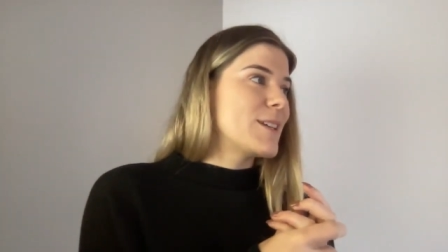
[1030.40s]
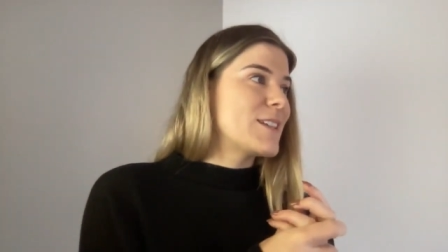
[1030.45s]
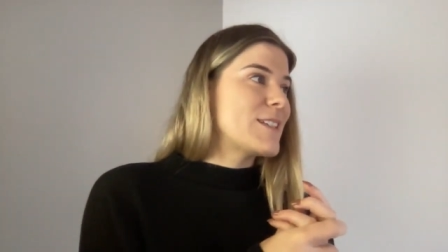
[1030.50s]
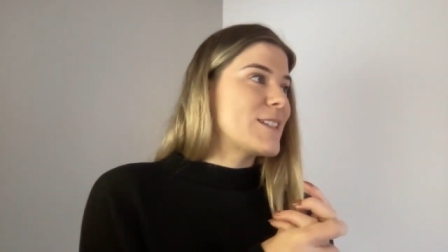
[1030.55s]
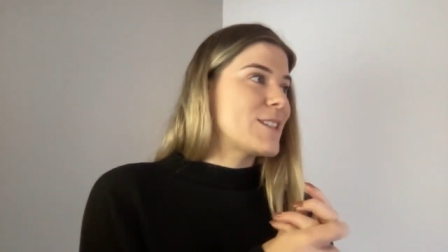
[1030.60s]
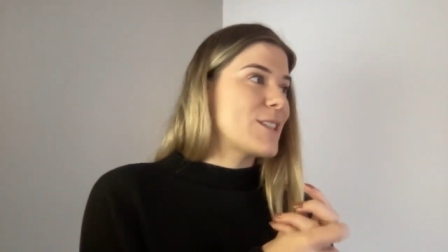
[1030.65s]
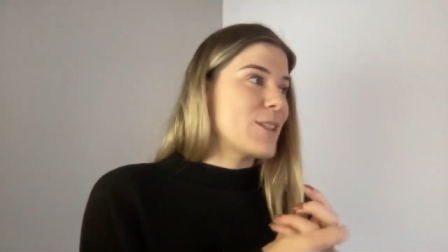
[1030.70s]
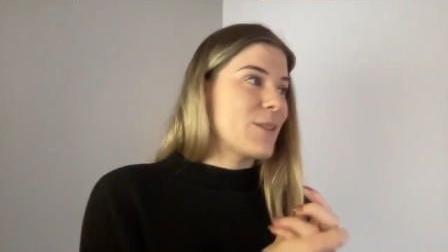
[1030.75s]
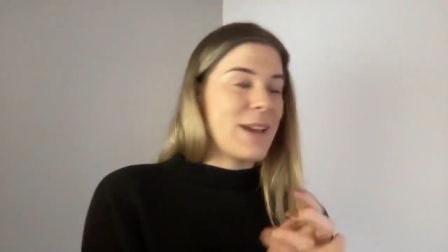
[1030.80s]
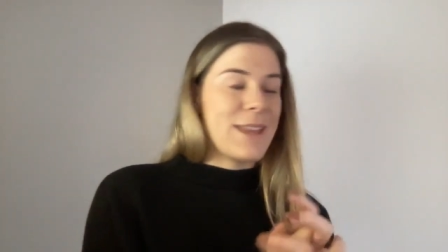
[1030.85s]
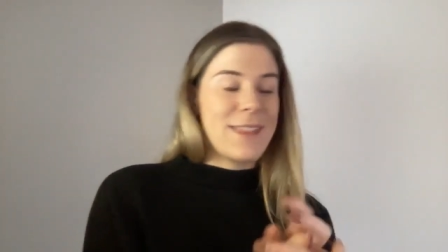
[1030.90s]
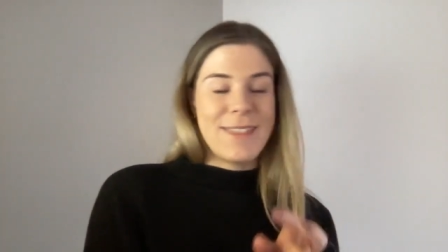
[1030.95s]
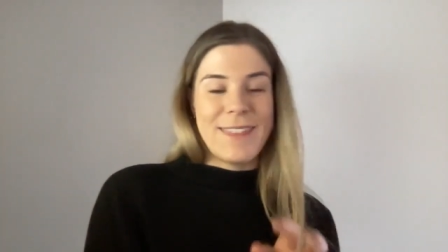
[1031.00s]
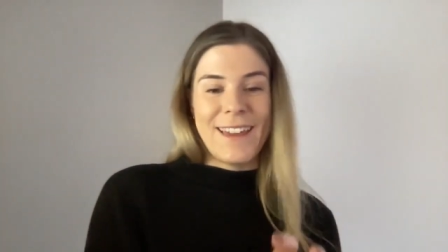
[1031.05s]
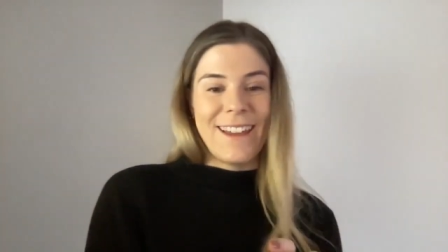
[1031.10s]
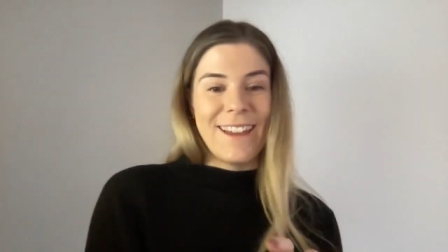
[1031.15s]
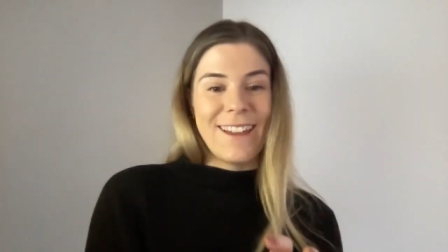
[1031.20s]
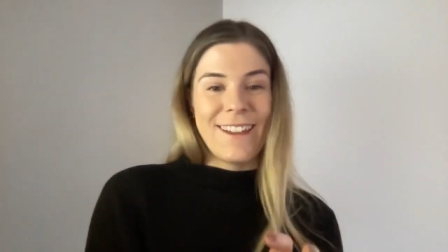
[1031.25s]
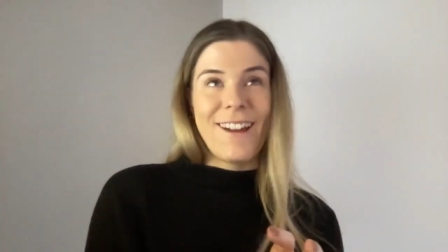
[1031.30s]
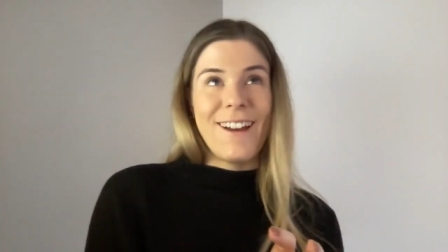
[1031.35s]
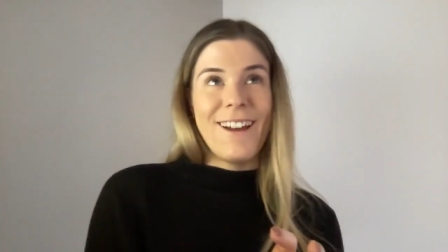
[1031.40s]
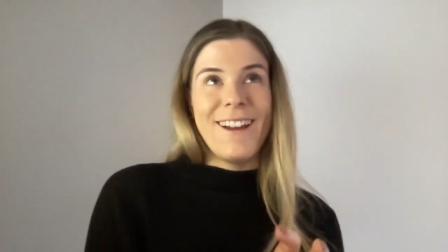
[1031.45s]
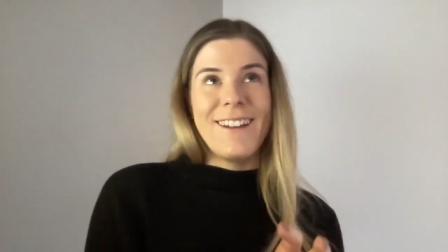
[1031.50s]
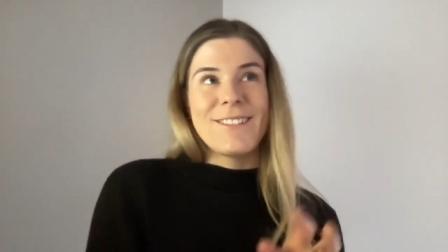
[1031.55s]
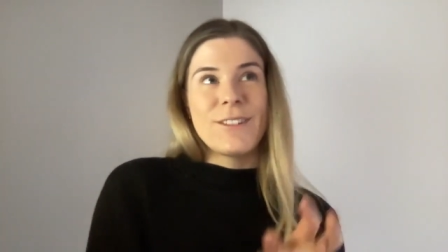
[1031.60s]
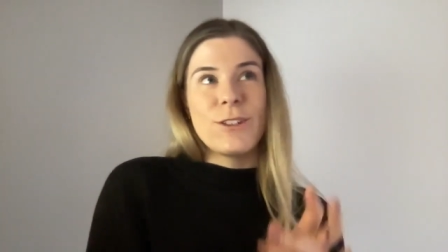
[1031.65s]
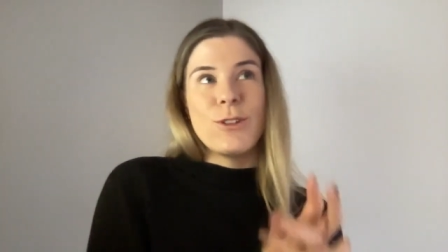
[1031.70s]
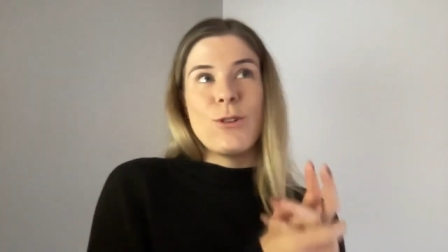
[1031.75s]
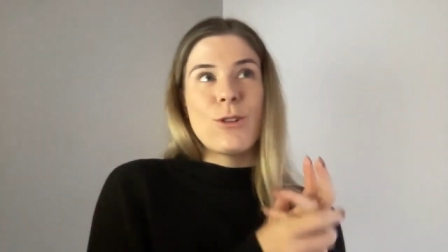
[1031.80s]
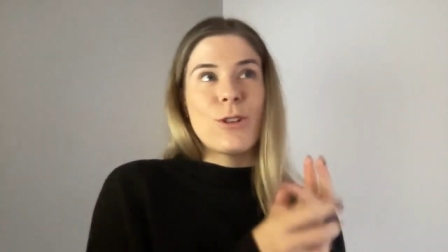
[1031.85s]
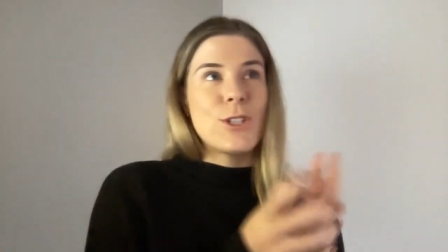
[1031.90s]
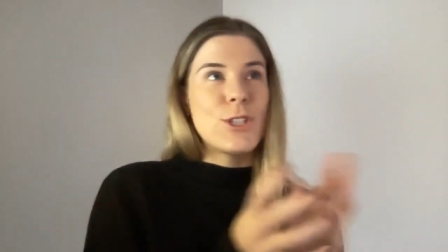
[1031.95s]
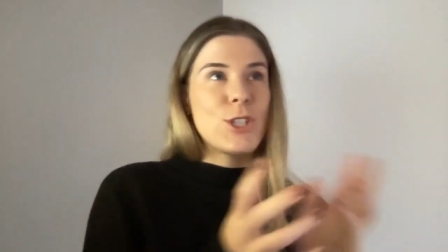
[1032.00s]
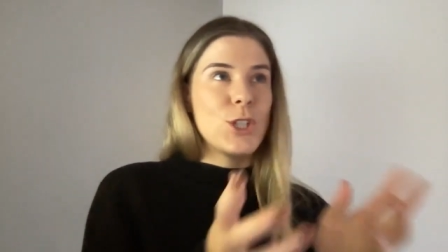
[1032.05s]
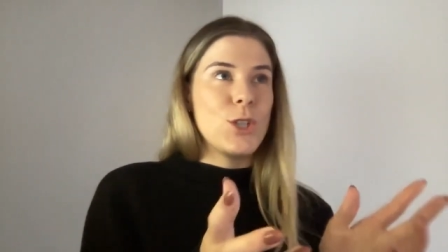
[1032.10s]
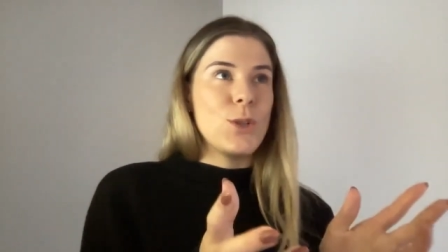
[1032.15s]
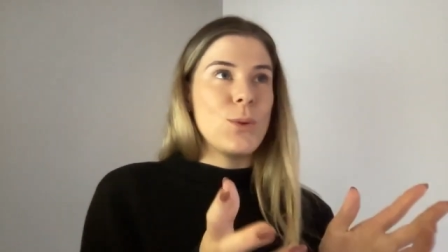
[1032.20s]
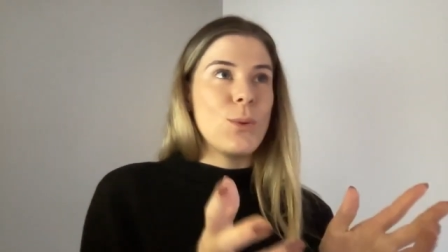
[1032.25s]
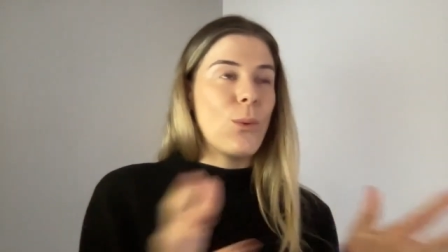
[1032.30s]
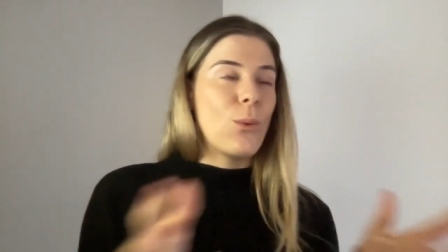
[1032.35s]
So I think you can
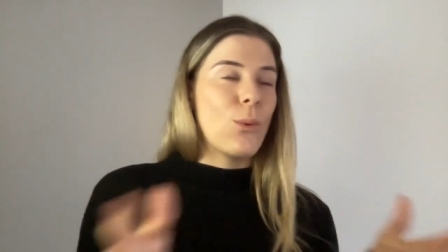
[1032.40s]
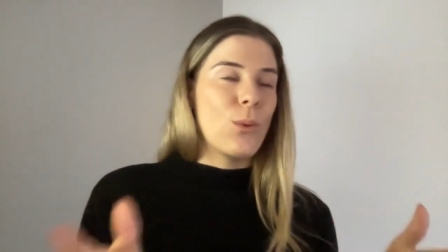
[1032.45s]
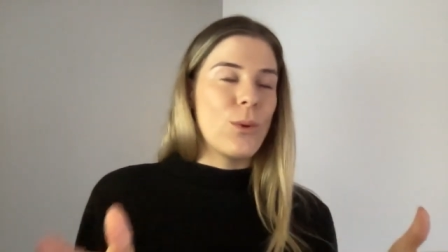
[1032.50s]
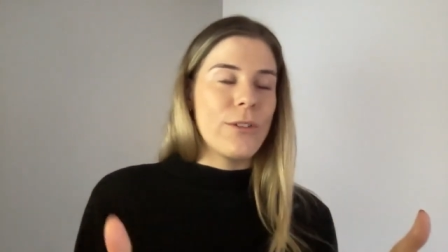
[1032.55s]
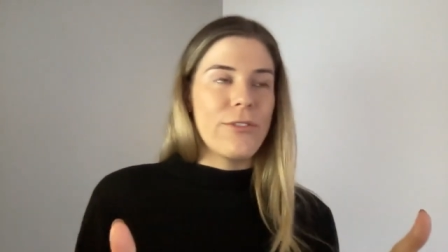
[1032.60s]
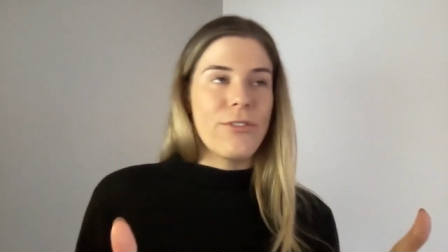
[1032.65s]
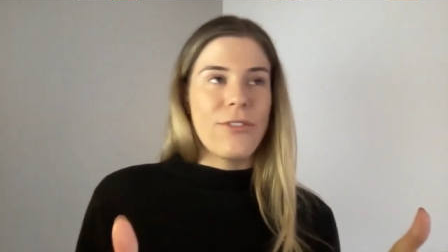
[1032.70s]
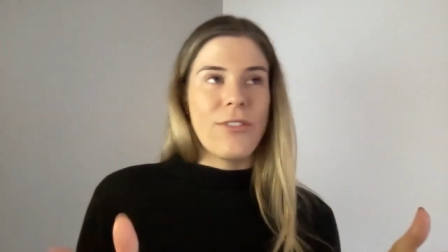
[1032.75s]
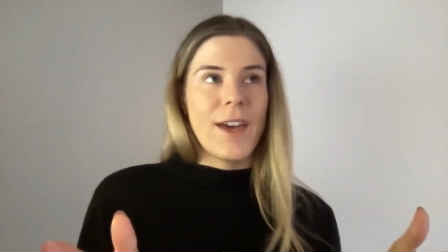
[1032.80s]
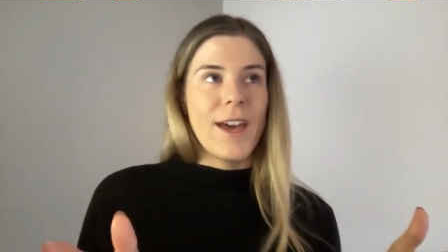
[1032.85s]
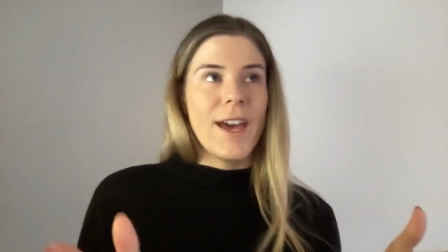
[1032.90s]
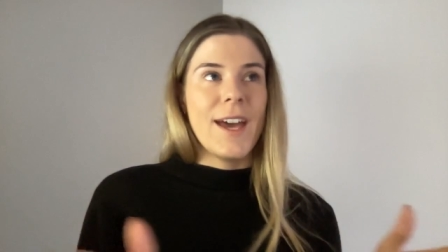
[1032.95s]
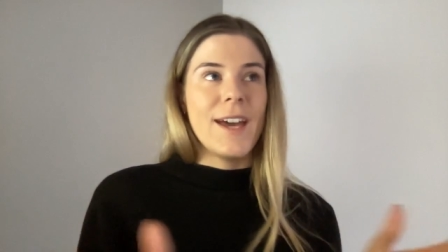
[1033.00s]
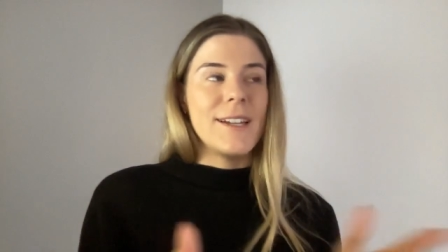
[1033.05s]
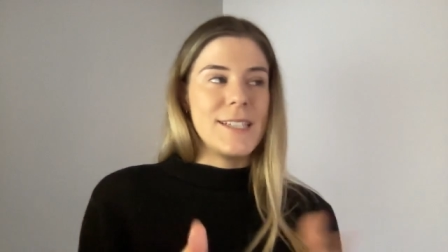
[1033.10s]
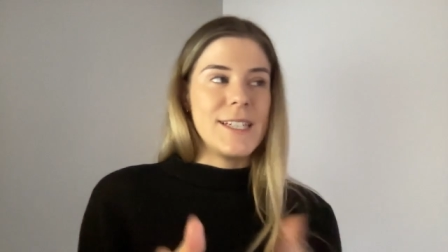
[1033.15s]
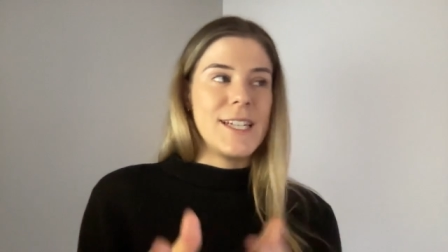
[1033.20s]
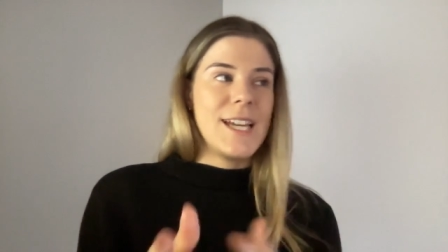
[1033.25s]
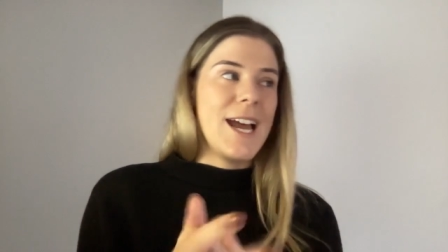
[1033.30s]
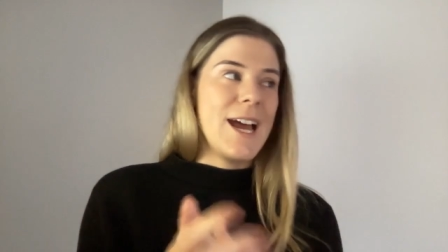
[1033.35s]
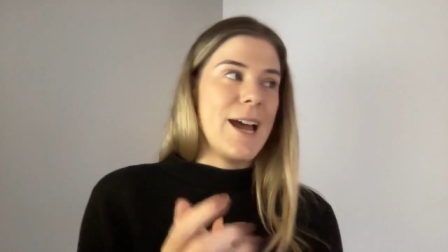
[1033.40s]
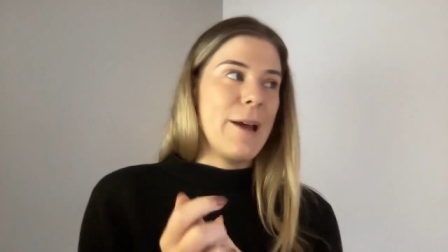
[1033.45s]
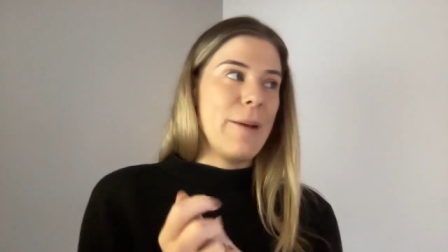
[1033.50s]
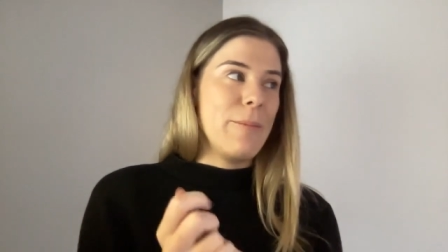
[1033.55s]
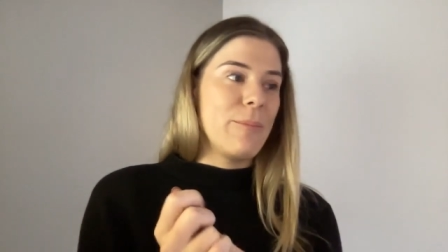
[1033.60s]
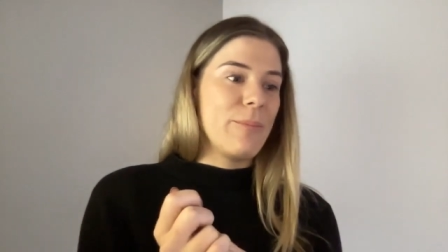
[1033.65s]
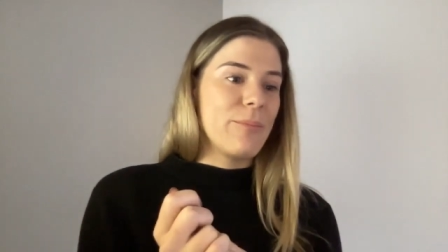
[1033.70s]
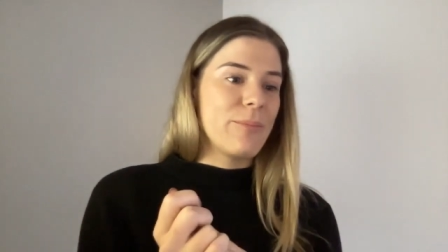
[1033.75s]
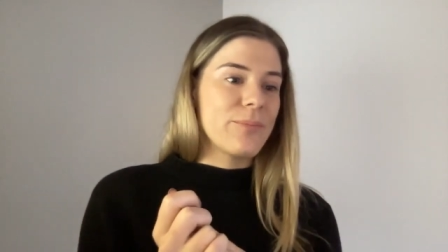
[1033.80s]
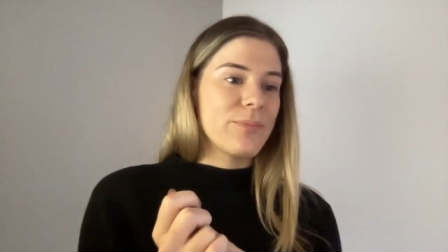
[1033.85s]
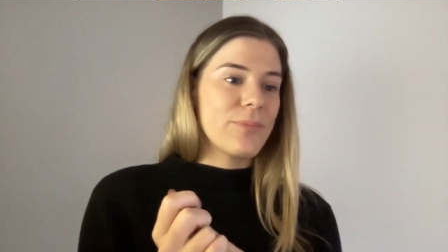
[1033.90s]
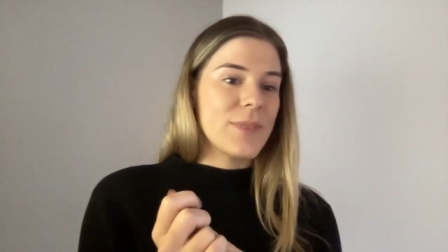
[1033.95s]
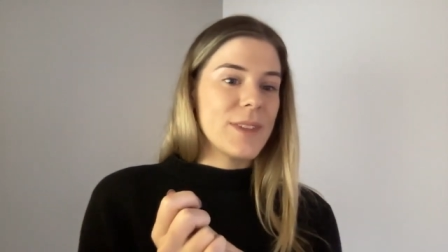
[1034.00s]
do all of the the